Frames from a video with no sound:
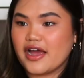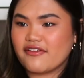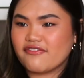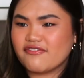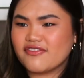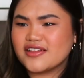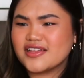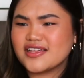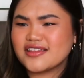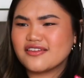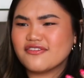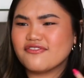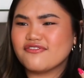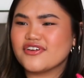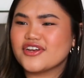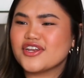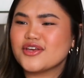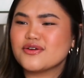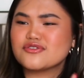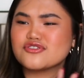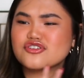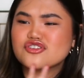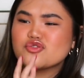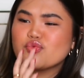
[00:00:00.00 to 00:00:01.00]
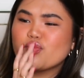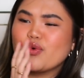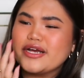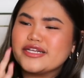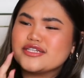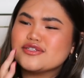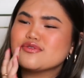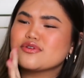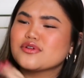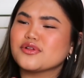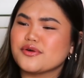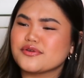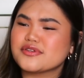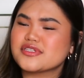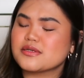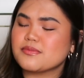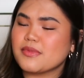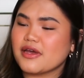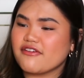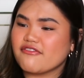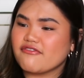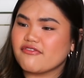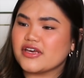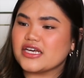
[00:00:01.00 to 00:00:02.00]
feel like the video is just way too close to
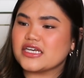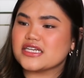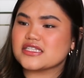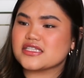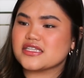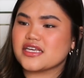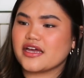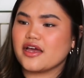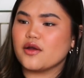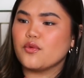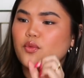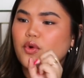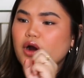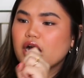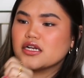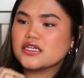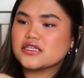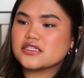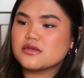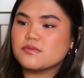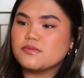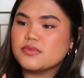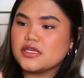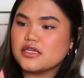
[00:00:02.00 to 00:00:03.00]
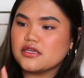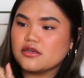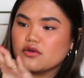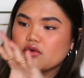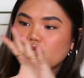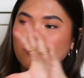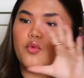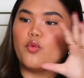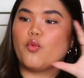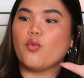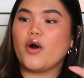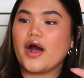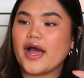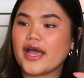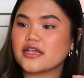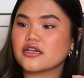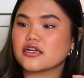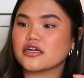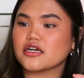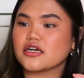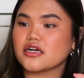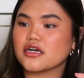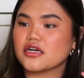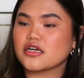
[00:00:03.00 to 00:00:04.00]
my face. Like, I want it to be
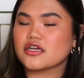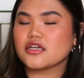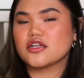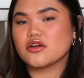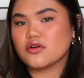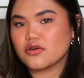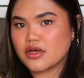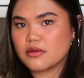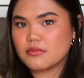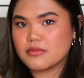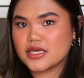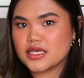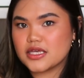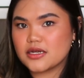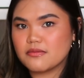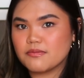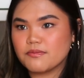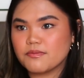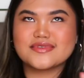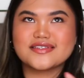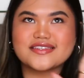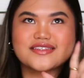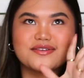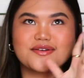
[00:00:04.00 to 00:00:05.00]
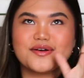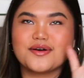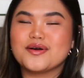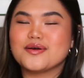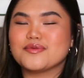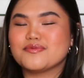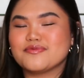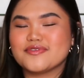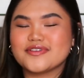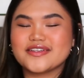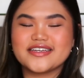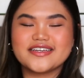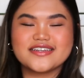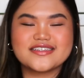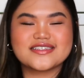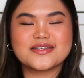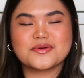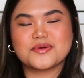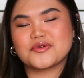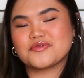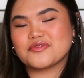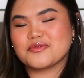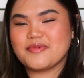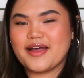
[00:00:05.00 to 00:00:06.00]
wider, you know what I mean? So hopefully
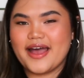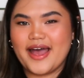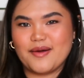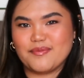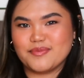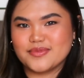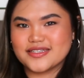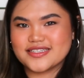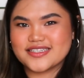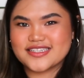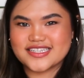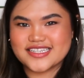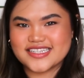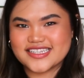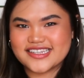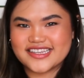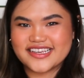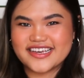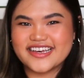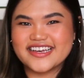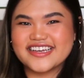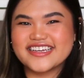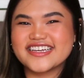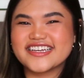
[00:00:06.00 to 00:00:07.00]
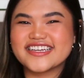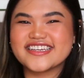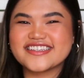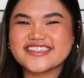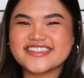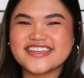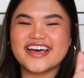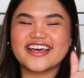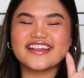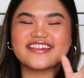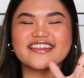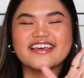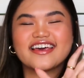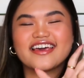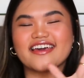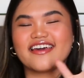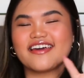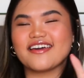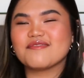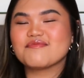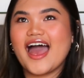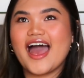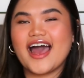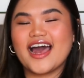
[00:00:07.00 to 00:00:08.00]
someone from Apple sees this and
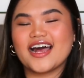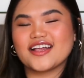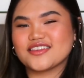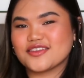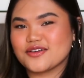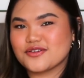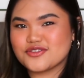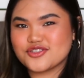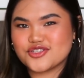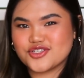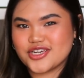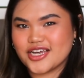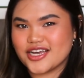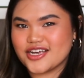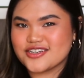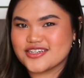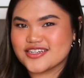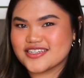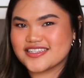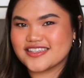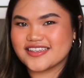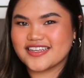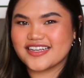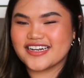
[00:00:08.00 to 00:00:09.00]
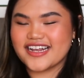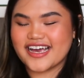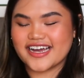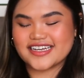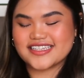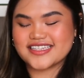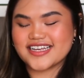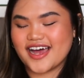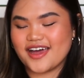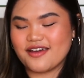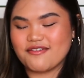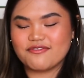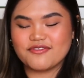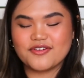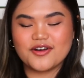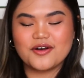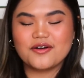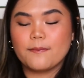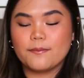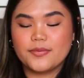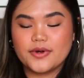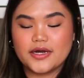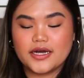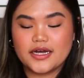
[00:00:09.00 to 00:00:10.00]
they add those changes to the next
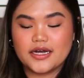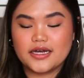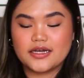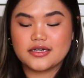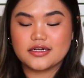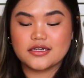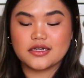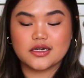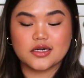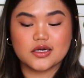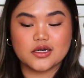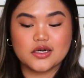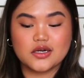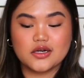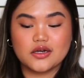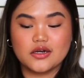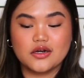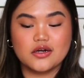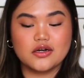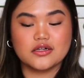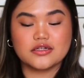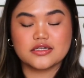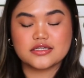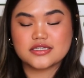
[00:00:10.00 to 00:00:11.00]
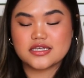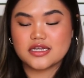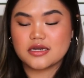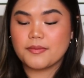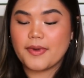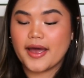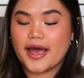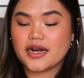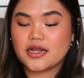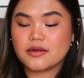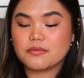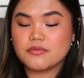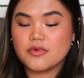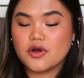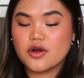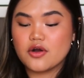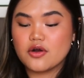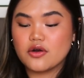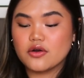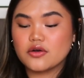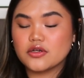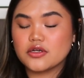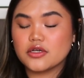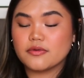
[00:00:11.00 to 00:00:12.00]
iPhone. But girl, cinematic
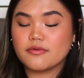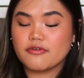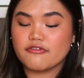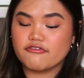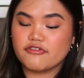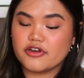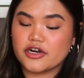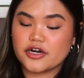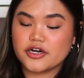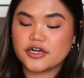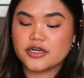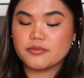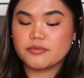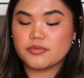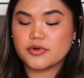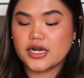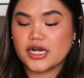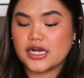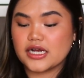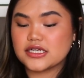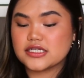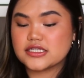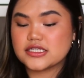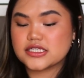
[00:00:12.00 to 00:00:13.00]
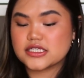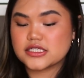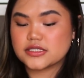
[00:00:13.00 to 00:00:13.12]
mode, very impressed.